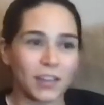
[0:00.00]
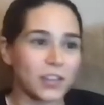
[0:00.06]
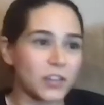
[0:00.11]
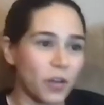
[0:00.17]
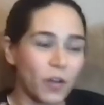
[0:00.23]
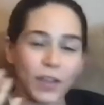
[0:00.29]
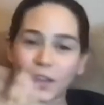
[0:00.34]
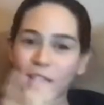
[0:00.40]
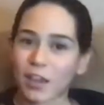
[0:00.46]
You
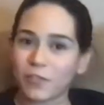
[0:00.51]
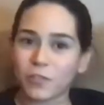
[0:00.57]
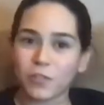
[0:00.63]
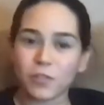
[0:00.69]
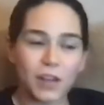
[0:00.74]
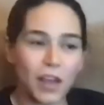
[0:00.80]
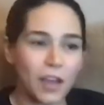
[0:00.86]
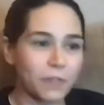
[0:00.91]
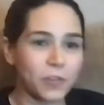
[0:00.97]
know, I gave
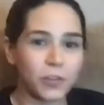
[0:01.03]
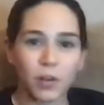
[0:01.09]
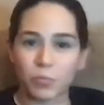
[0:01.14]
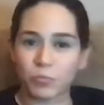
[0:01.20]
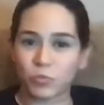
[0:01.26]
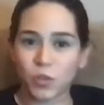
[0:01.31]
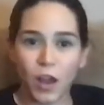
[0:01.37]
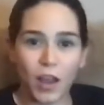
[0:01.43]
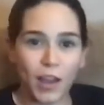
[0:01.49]
it an effort, I'm
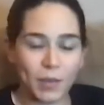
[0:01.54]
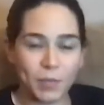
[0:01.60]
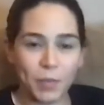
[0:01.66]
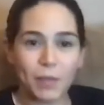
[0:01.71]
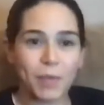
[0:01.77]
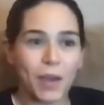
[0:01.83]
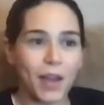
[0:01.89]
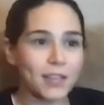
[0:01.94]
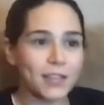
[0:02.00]
trying
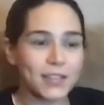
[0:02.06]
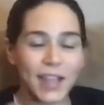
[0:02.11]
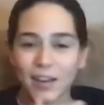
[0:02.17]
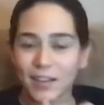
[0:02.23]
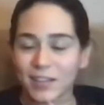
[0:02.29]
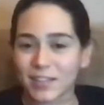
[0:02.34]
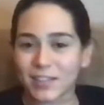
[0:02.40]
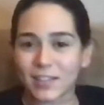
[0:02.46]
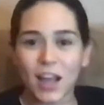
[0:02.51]
my best, and
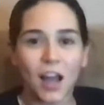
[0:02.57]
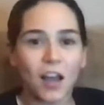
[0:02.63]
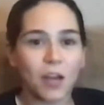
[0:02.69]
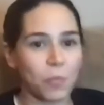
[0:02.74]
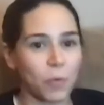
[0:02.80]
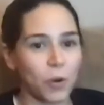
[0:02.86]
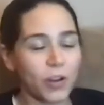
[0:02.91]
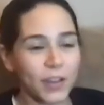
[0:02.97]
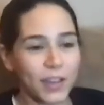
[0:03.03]
it's not
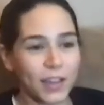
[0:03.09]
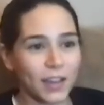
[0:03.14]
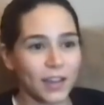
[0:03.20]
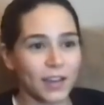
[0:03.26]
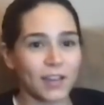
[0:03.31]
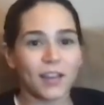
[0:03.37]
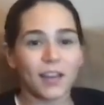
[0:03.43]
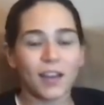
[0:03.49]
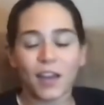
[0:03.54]

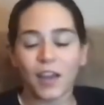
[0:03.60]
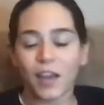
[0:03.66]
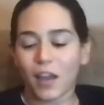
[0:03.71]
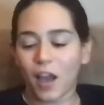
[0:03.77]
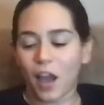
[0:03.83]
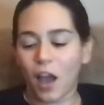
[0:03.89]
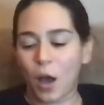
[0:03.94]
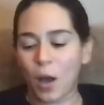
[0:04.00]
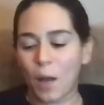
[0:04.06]
working.
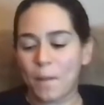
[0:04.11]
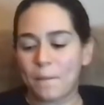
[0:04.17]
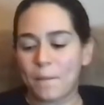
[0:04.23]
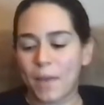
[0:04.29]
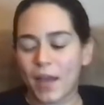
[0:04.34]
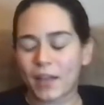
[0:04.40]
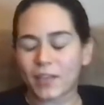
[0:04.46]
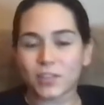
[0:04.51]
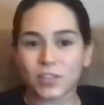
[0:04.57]
Um,
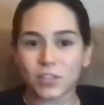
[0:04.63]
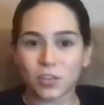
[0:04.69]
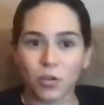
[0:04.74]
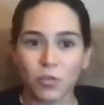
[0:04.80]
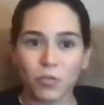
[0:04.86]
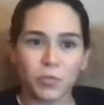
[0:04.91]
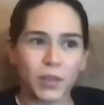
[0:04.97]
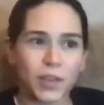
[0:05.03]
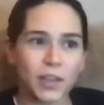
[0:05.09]
and
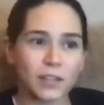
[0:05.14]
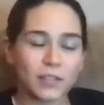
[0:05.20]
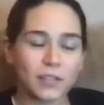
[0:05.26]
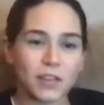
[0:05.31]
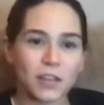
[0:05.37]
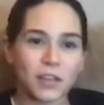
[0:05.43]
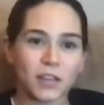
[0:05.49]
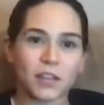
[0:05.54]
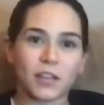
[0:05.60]
so
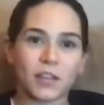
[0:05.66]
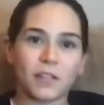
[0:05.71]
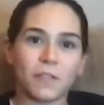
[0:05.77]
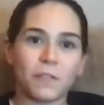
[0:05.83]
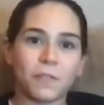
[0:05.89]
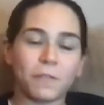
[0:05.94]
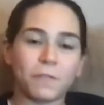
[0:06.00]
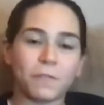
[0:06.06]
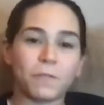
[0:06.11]
they
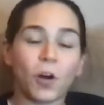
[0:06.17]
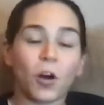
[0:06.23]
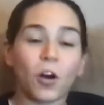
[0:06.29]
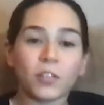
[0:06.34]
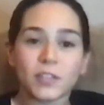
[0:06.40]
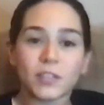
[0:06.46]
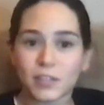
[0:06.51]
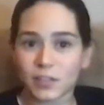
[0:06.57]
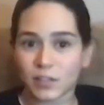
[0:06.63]

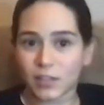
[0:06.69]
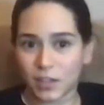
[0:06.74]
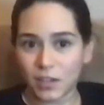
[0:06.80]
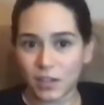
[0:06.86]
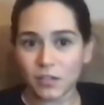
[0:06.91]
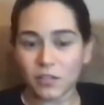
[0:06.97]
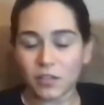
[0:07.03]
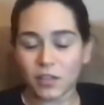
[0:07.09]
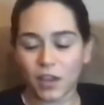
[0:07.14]

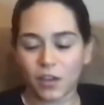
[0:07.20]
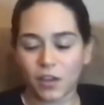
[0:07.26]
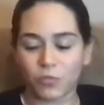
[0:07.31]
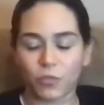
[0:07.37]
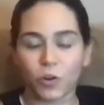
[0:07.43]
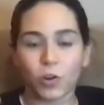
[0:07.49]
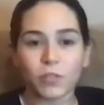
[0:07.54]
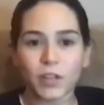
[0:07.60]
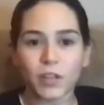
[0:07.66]
falsely, they
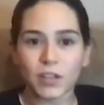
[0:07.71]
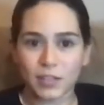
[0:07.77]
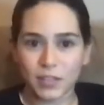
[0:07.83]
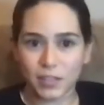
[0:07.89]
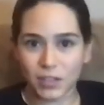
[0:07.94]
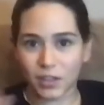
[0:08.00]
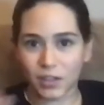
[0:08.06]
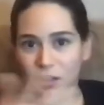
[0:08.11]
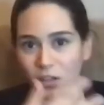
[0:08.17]

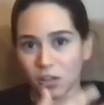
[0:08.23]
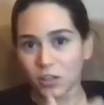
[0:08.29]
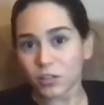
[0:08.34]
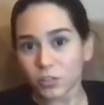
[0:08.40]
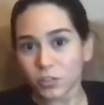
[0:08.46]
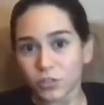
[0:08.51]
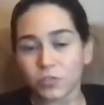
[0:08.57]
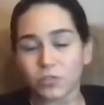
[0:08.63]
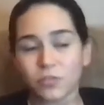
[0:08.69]
erroneously
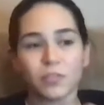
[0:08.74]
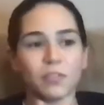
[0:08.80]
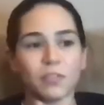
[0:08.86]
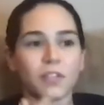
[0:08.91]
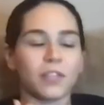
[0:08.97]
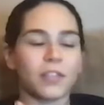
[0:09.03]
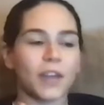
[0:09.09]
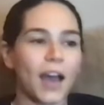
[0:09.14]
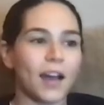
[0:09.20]
conclude
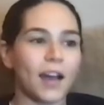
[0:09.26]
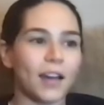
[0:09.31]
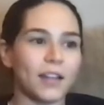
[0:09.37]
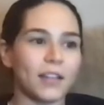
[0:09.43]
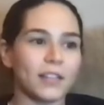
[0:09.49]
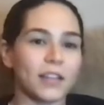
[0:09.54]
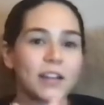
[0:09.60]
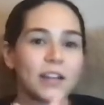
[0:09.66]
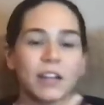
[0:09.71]

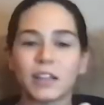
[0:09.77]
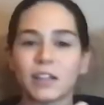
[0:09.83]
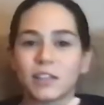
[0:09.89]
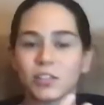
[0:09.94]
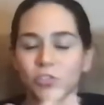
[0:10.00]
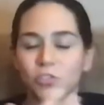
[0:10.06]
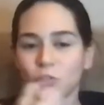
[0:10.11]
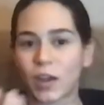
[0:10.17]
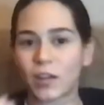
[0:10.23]
that they need
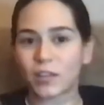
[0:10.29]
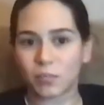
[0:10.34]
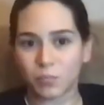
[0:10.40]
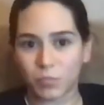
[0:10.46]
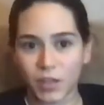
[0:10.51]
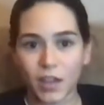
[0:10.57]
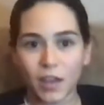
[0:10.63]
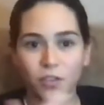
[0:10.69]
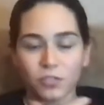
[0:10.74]
to try
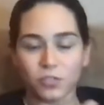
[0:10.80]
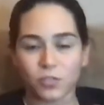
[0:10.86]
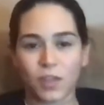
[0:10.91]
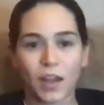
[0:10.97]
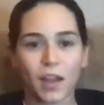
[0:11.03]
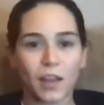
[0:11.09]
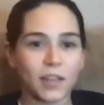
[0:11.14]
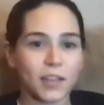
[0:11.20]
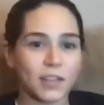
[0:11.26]
something else or
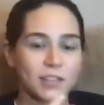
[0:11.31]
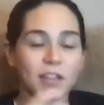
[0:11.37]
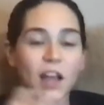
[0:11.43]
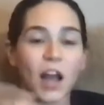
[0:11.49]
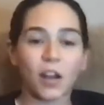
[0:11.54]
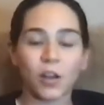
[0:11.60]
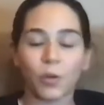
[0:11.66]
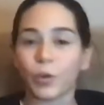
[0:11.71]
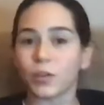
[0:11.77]
that it's
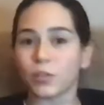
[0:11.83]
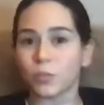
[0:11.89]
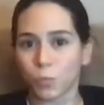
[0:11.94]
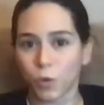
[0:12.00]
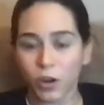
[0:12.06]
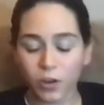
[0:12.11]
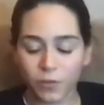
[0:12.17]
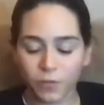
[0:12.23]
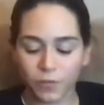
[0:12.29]
not going to
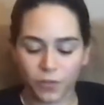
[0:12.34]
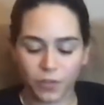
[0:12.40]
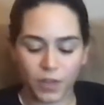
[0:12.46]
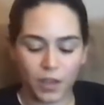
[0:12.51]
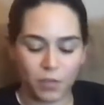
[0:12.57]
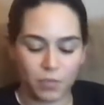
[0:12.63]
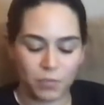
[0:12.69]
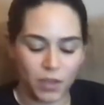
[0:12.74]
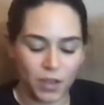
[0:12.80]
work for
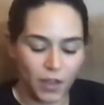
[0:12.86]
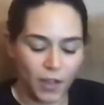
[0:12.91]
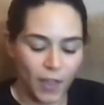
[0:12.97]
them.